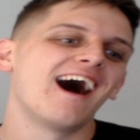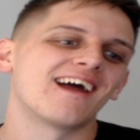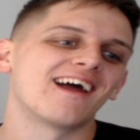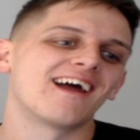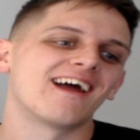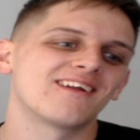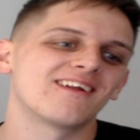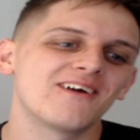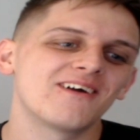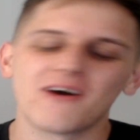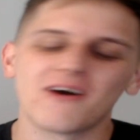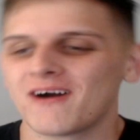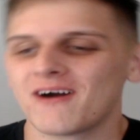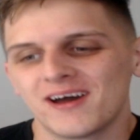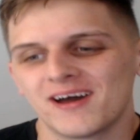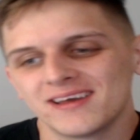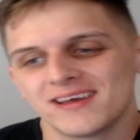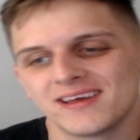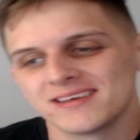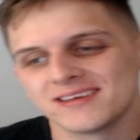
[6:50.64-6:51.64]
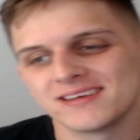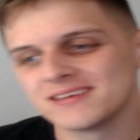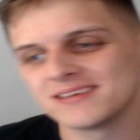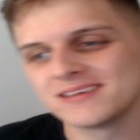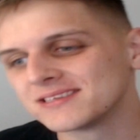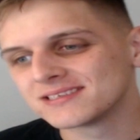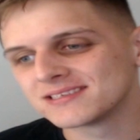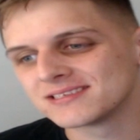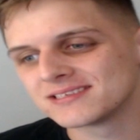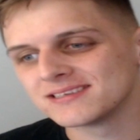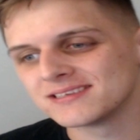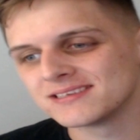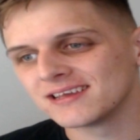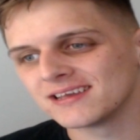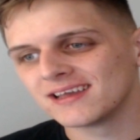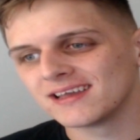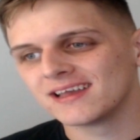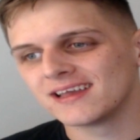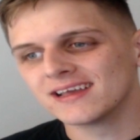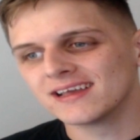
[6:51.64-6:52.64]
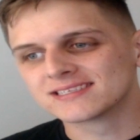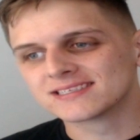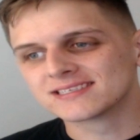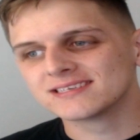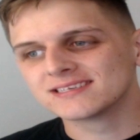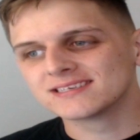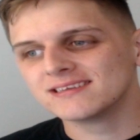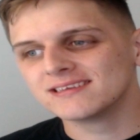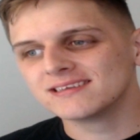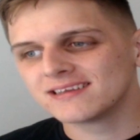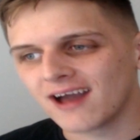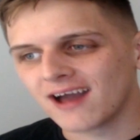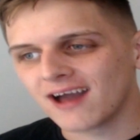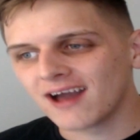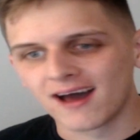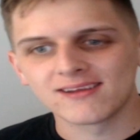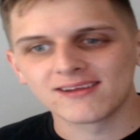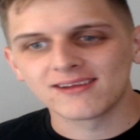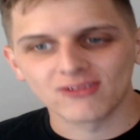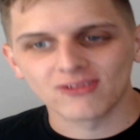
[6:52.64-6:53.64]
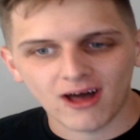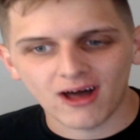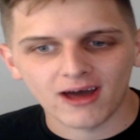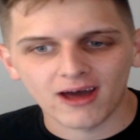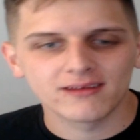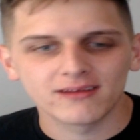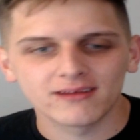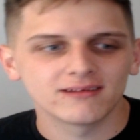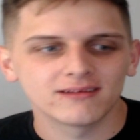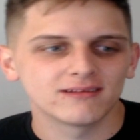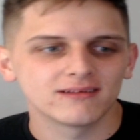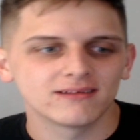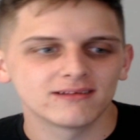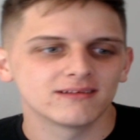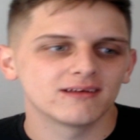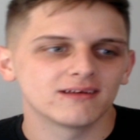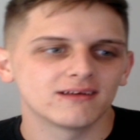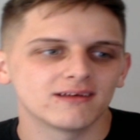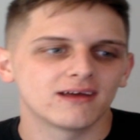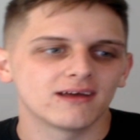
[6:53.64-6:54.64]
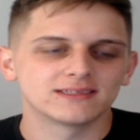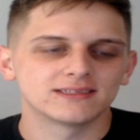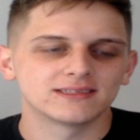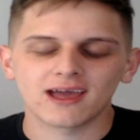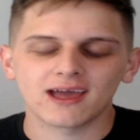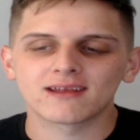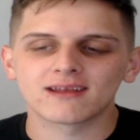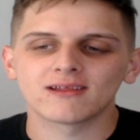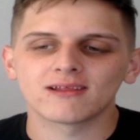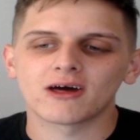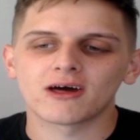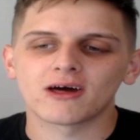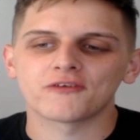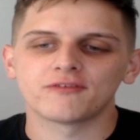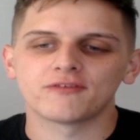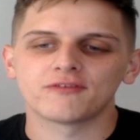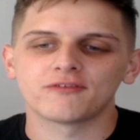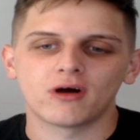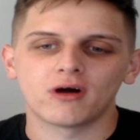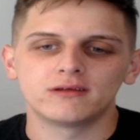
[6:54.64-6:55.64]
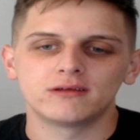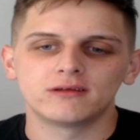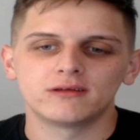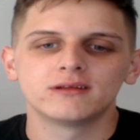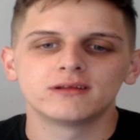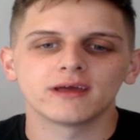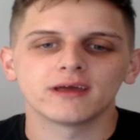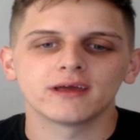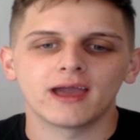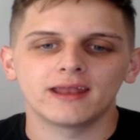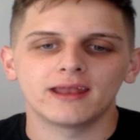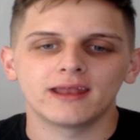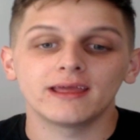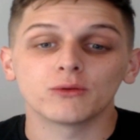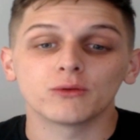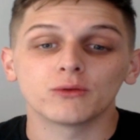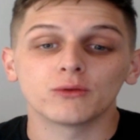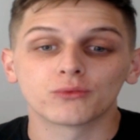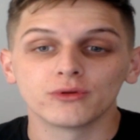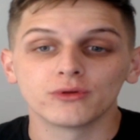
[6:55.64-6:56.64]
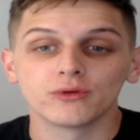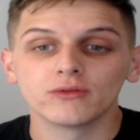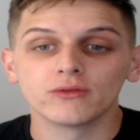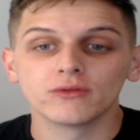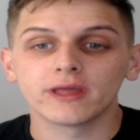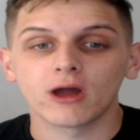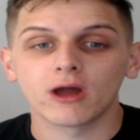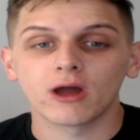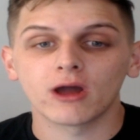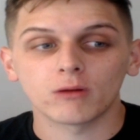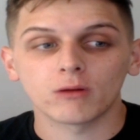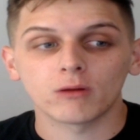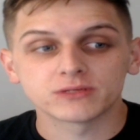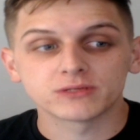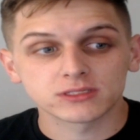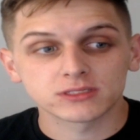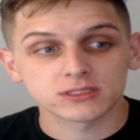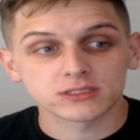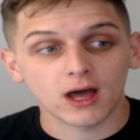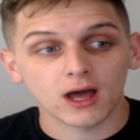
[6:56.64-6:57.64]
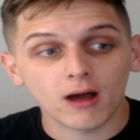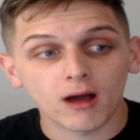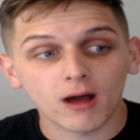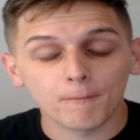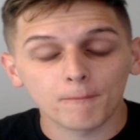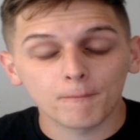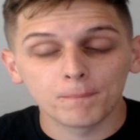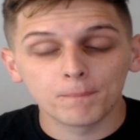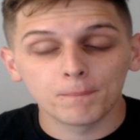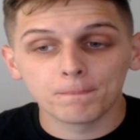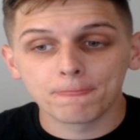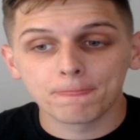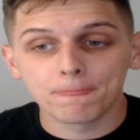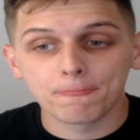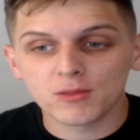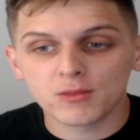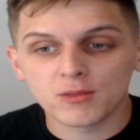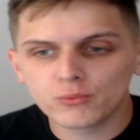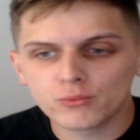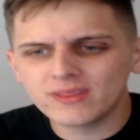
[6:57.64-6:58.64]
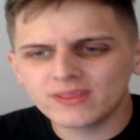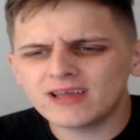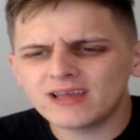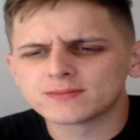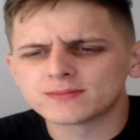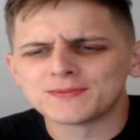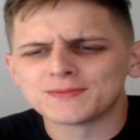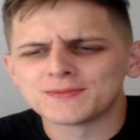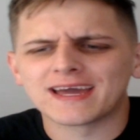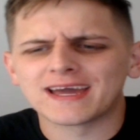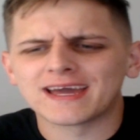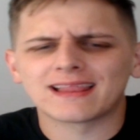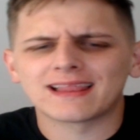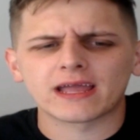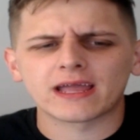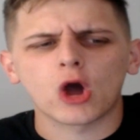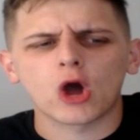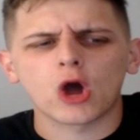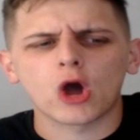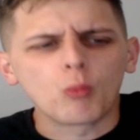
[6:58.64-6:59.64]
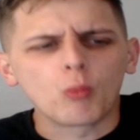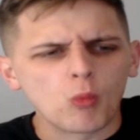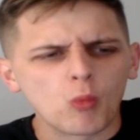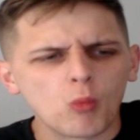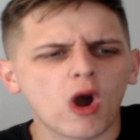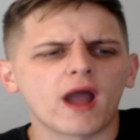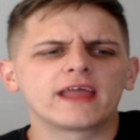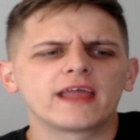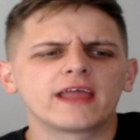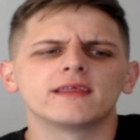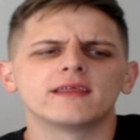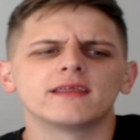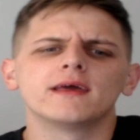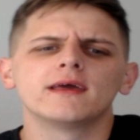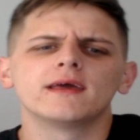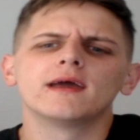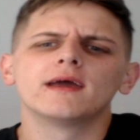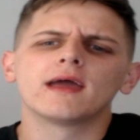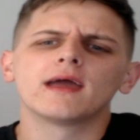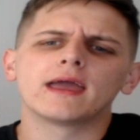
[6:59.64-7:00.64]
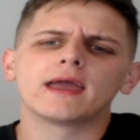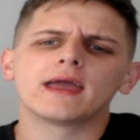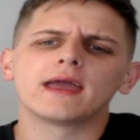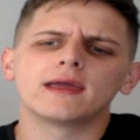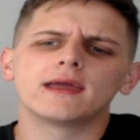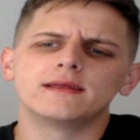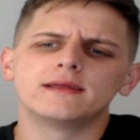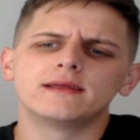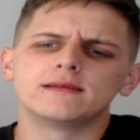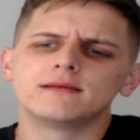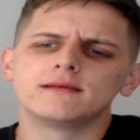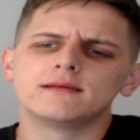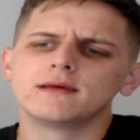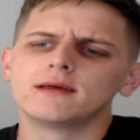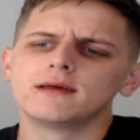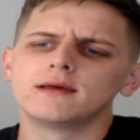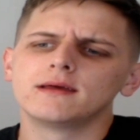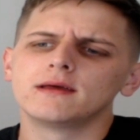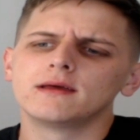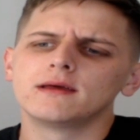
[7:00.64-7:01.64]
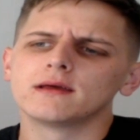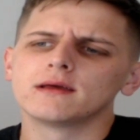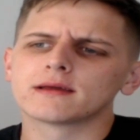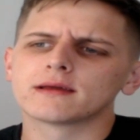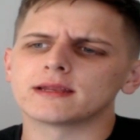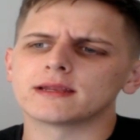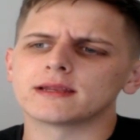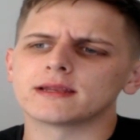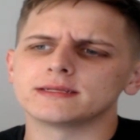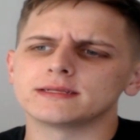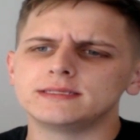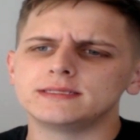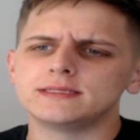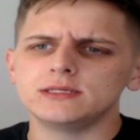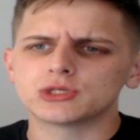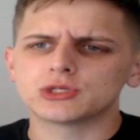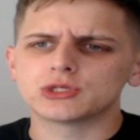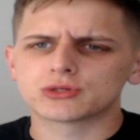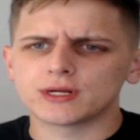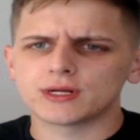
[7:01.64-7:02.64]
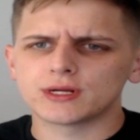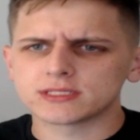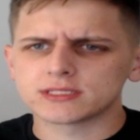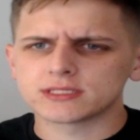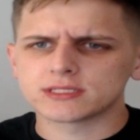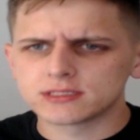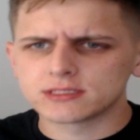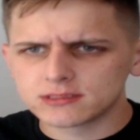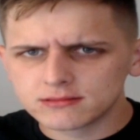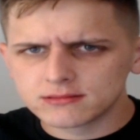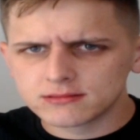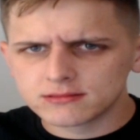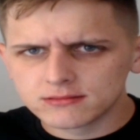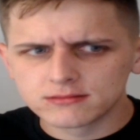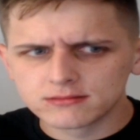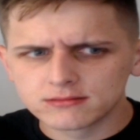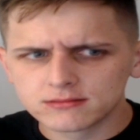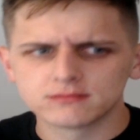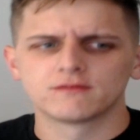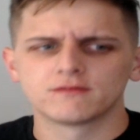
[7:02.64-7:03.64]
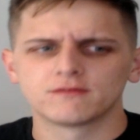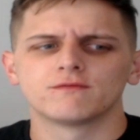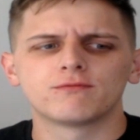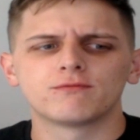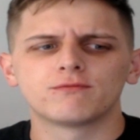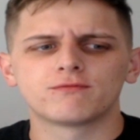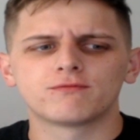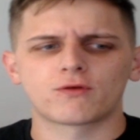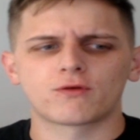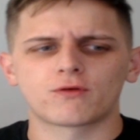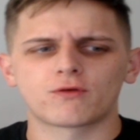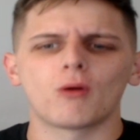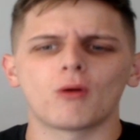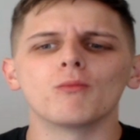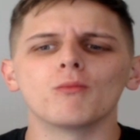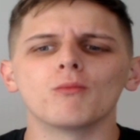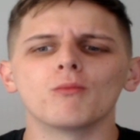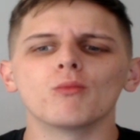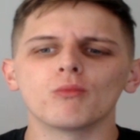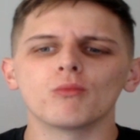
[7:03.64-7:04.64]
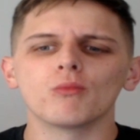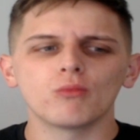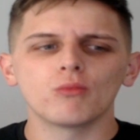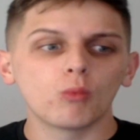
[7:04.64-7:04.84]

I don't know. It's gotten a lot of fun, and it really helps. It really helps me kind of like unwind and kind of de-stress from